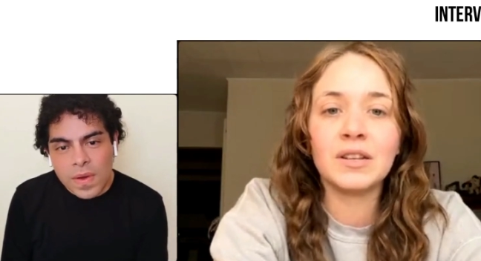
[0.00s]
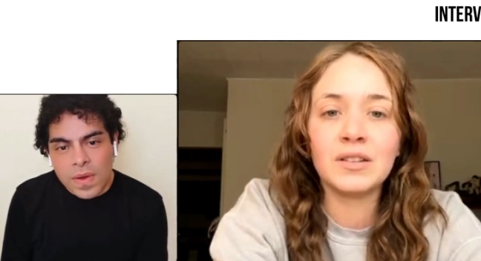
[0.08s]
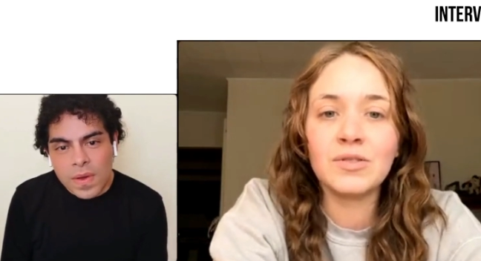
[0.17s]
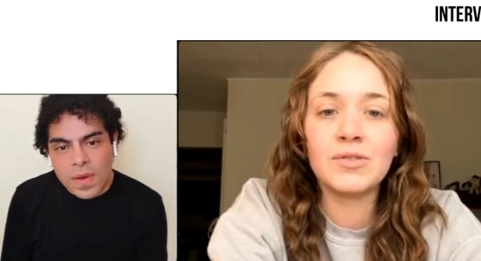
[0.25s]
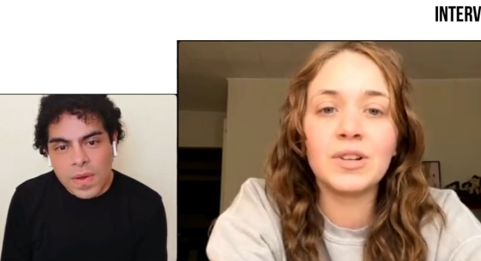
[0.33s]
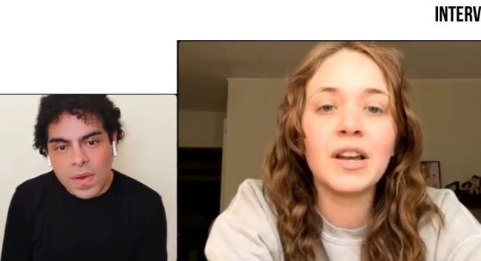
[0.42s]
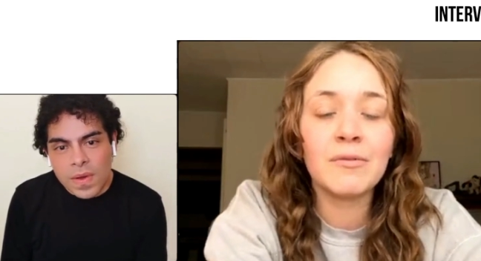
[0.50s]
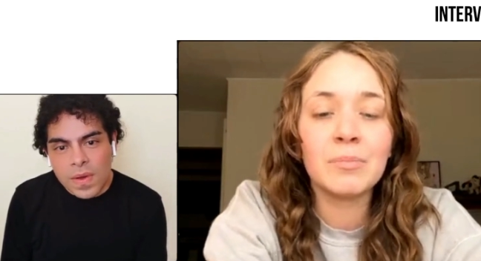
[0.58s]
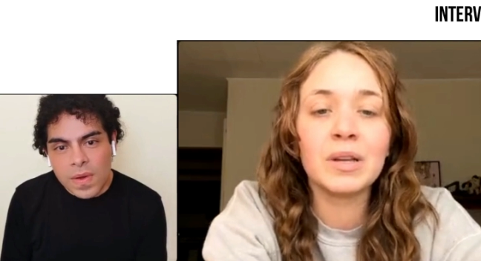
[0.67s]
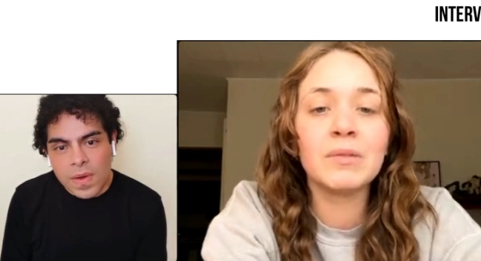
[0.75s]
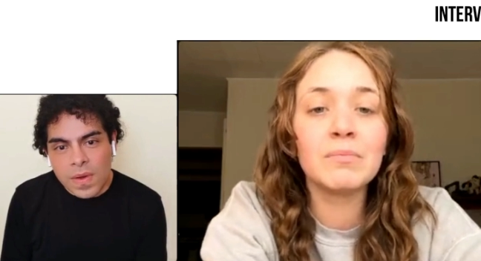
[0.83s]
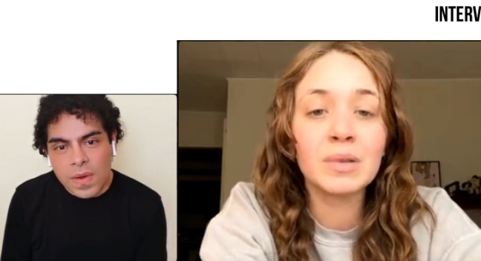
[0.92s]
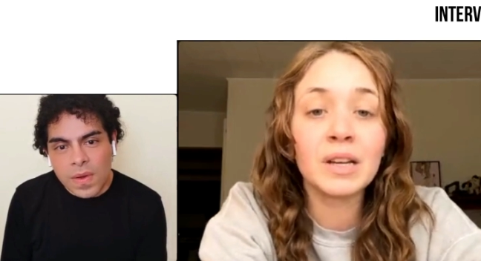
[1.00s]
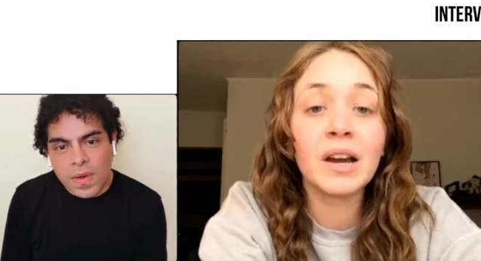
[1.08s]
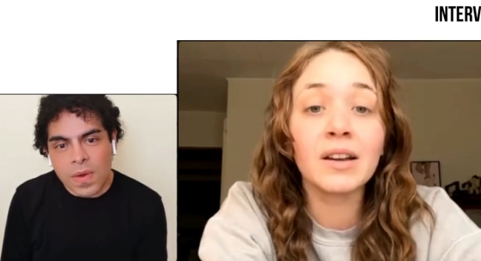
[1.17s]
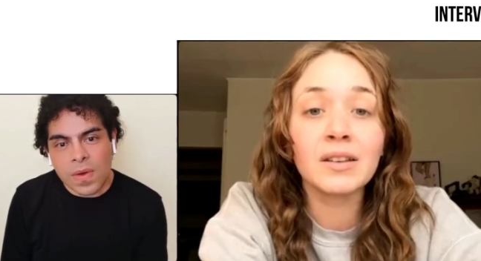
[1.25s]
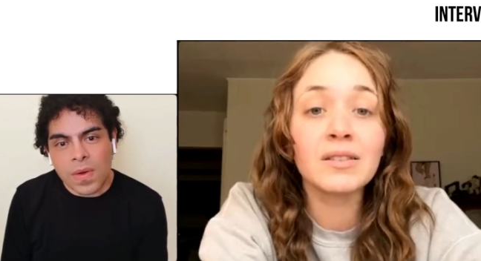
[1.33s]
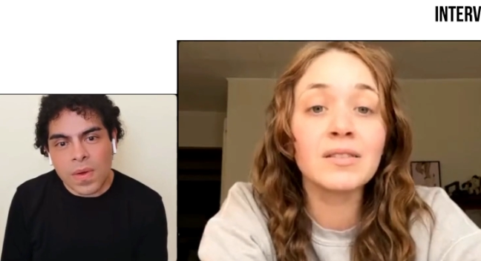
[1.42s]
Speaker 1: industry have been
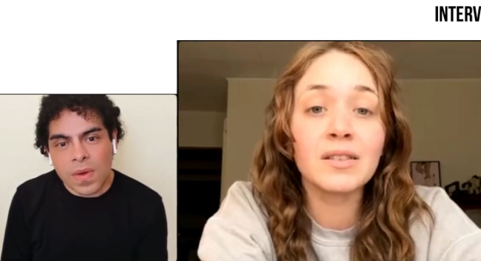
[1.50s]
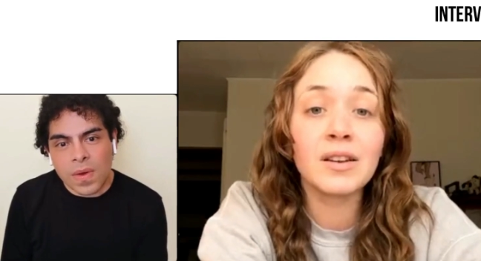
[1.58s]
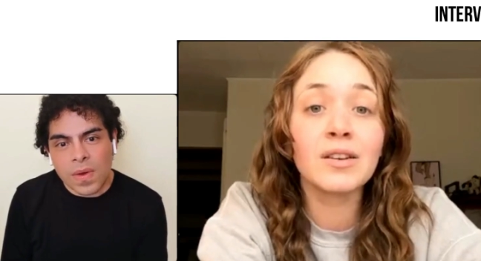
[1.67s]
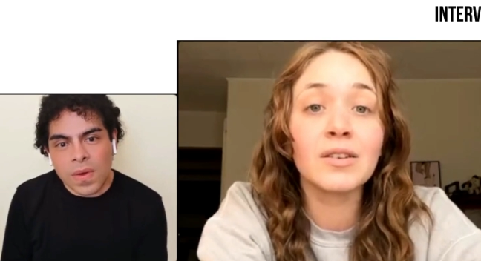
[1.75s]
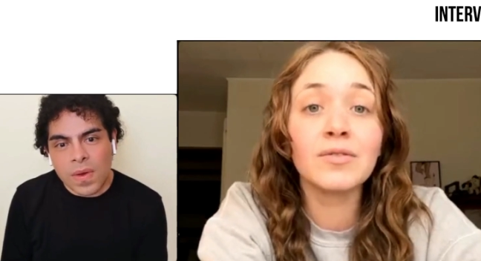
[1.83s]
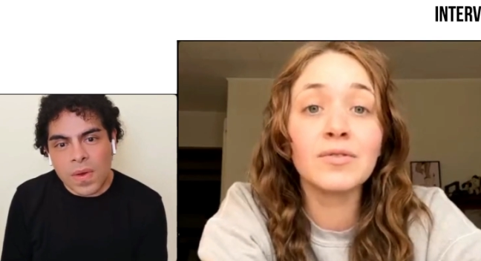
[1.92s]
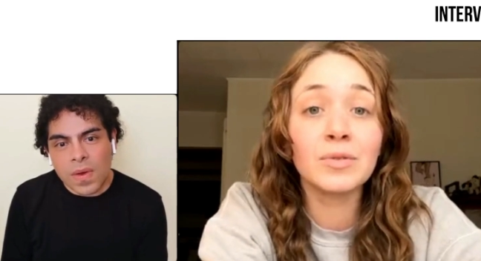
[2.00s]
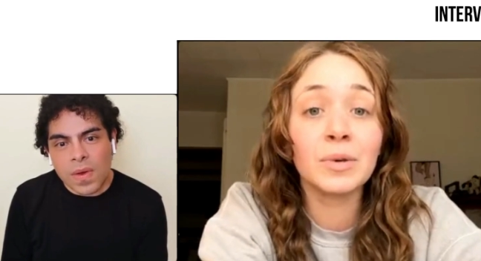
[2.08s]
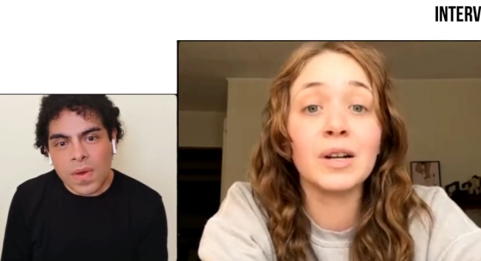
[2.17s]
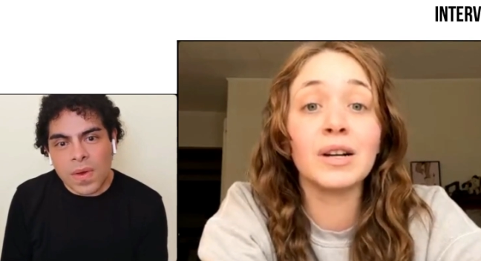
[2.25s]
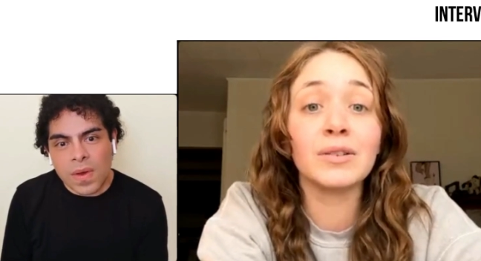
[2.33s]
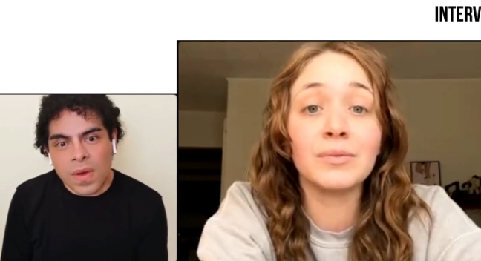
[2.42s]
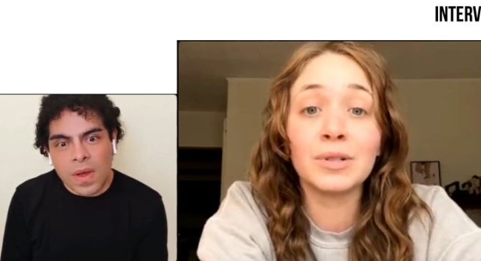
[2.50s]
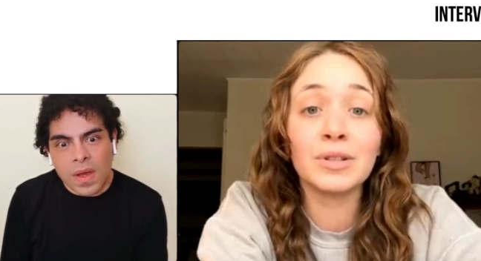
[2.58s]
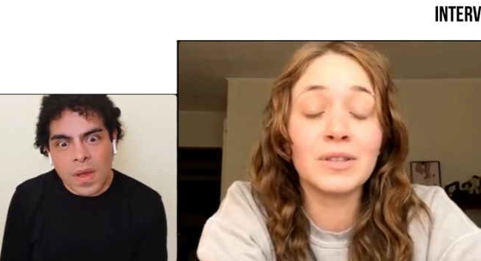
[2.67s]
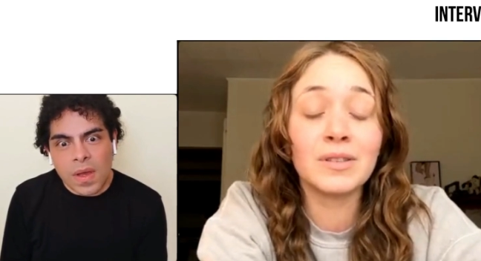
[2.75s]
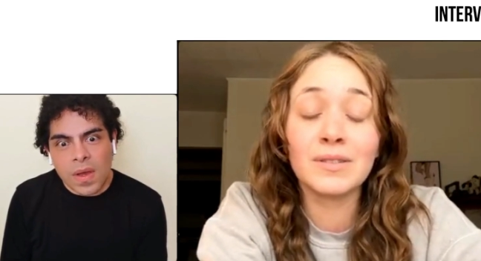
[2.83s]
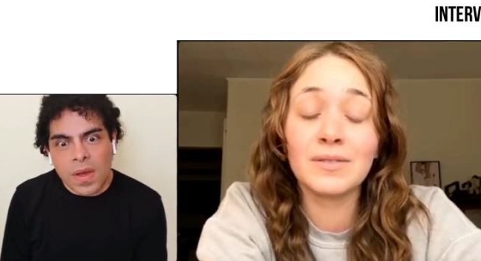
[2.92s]
because of Twitter,
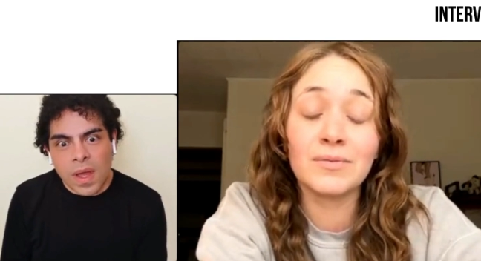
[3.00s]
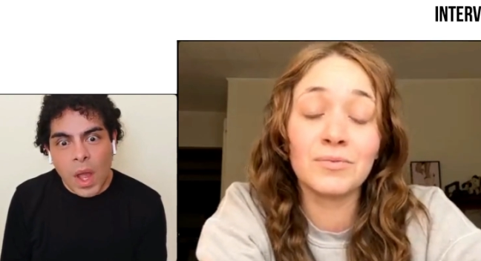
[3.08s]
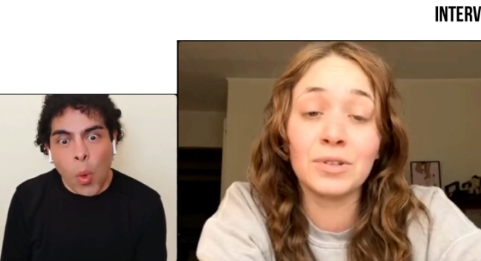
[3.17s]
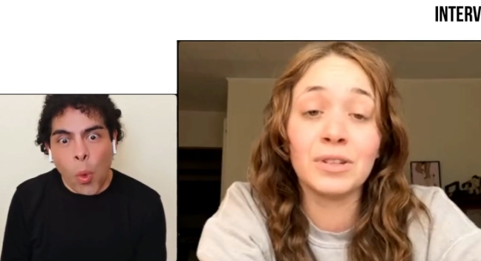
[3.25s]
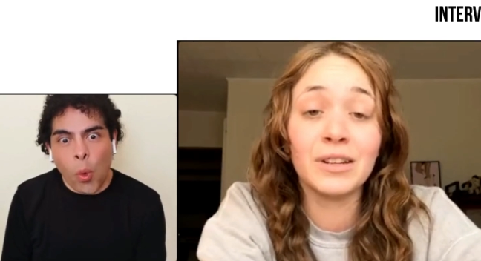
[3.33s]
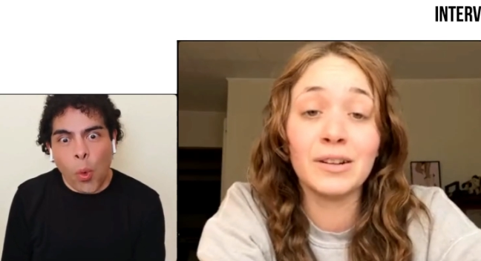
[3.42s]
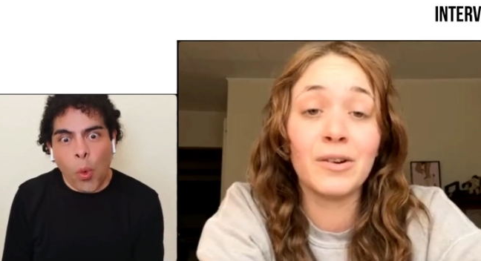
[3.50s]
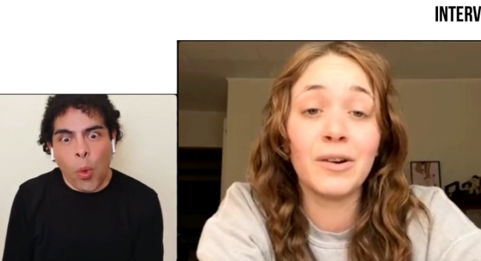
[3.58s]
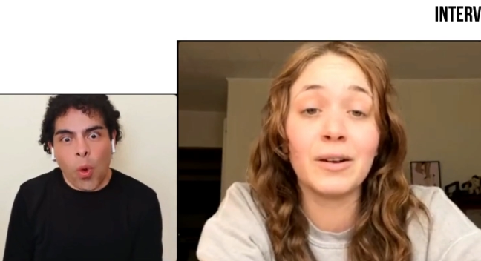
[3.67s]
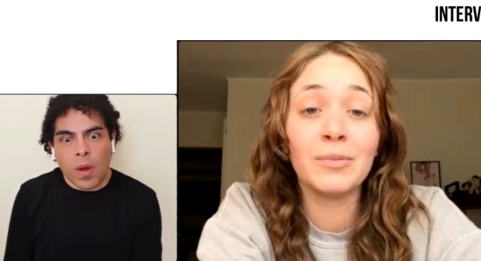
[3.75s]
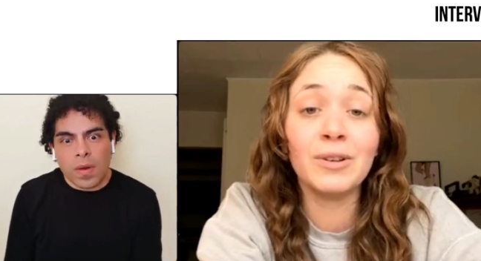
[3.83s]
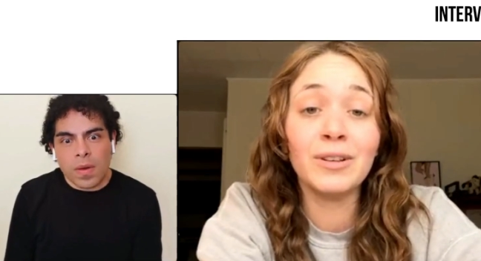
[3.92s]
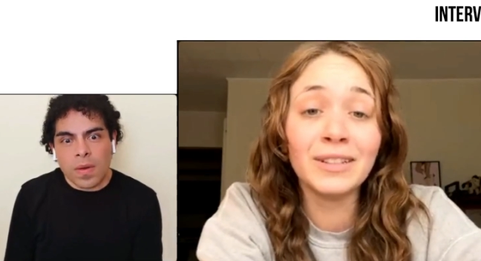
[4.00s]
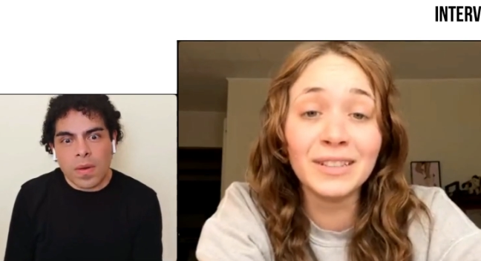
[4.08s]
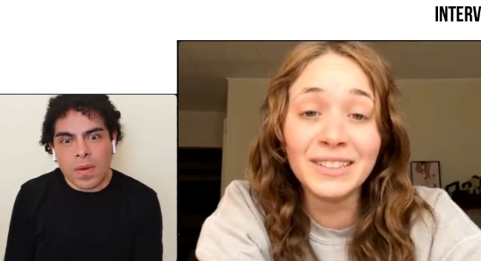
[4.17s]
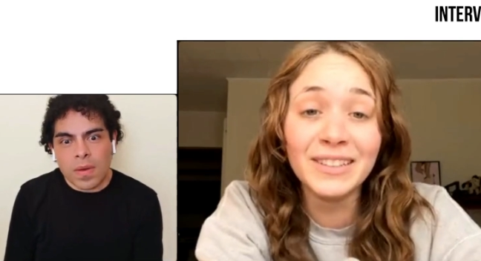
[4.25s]
which is really incredible.